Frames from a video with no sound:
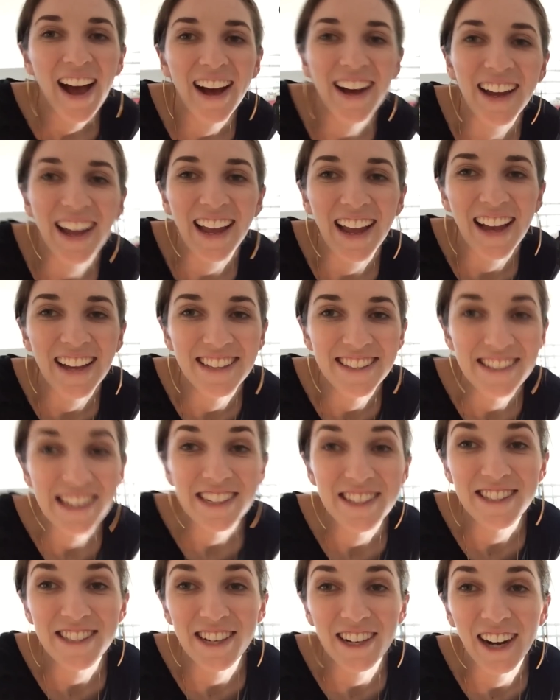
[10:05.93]
Okay guys,
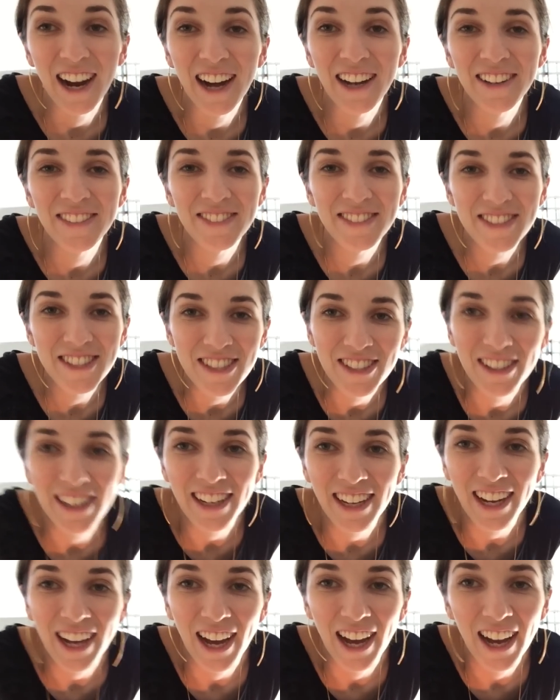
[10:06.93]
so I'm
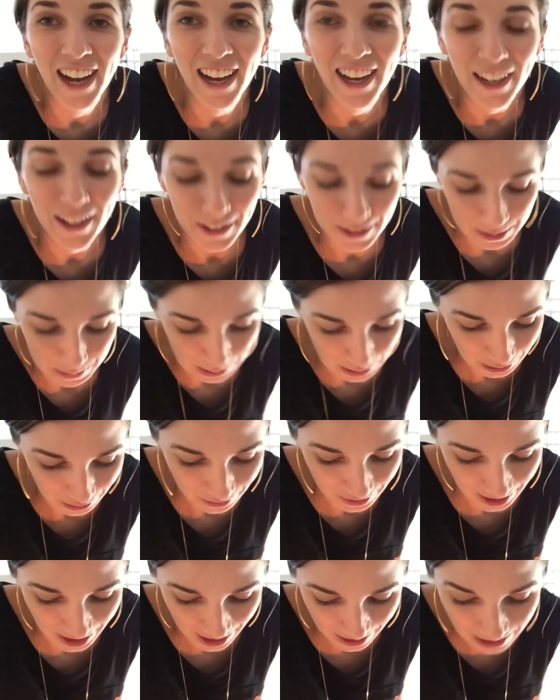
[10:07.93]
shooting a special
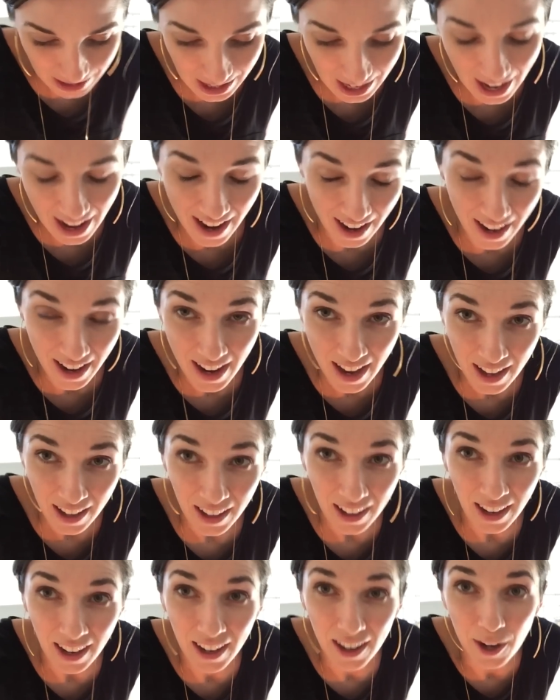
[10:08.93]
video today
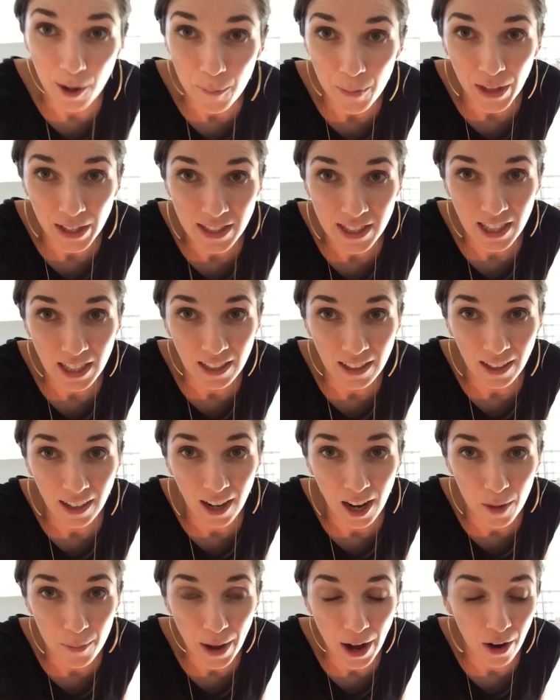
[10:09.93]
um, that's gonna
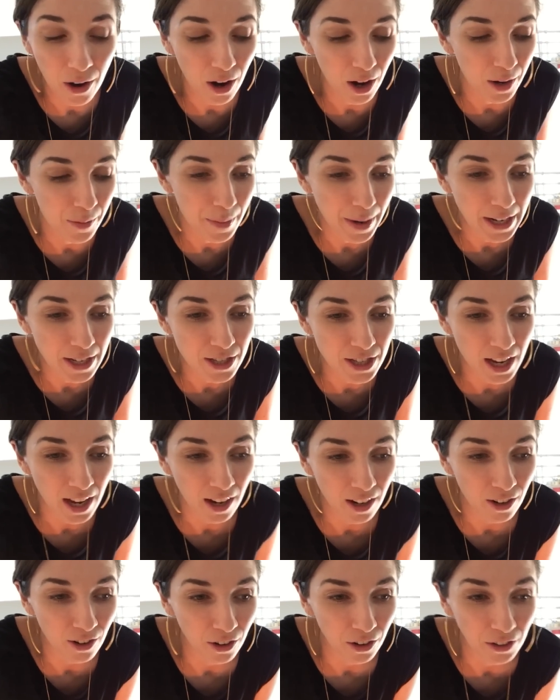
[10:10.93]
come out on my
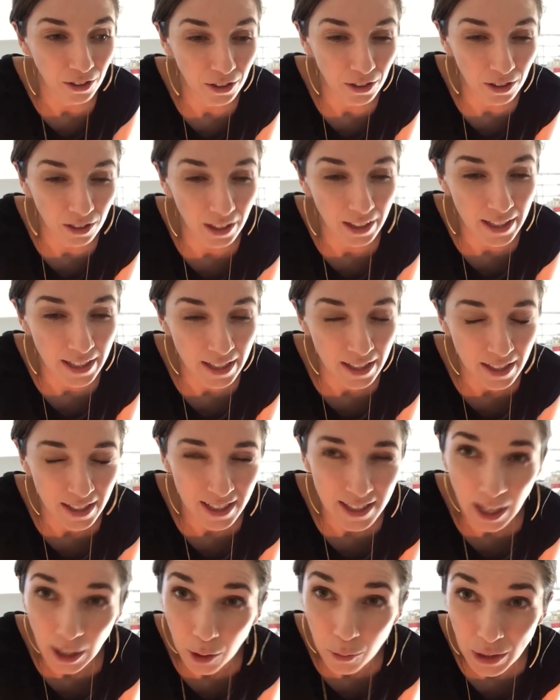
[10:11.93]
channel in
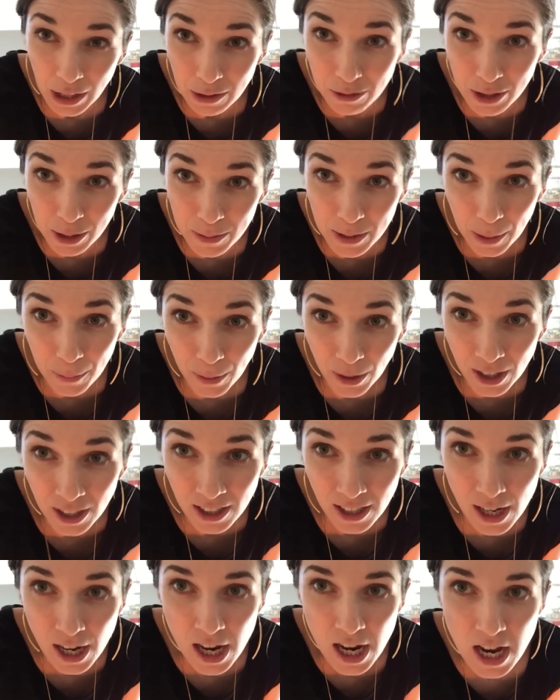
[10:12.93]
the second week of
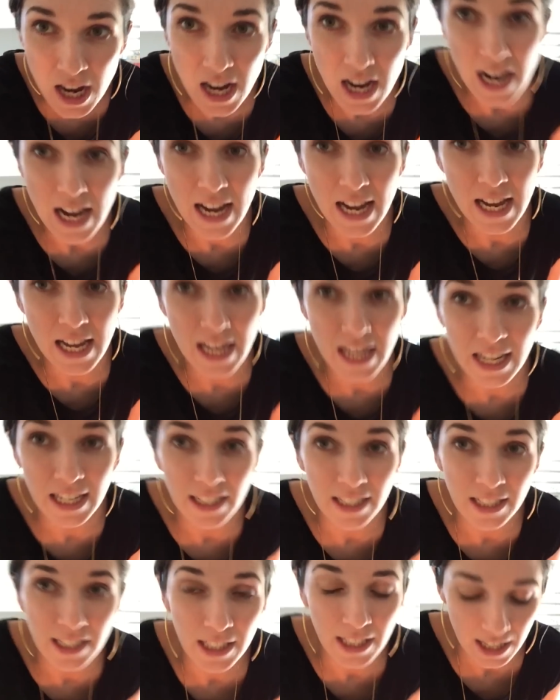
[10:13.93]
September
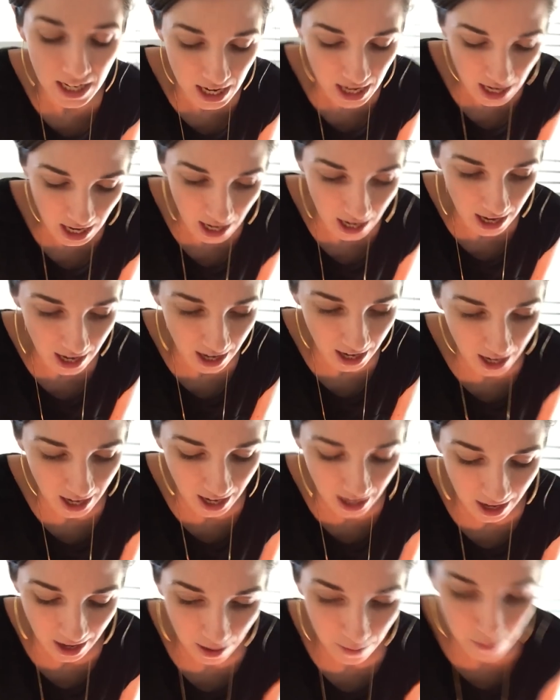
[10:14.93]
and I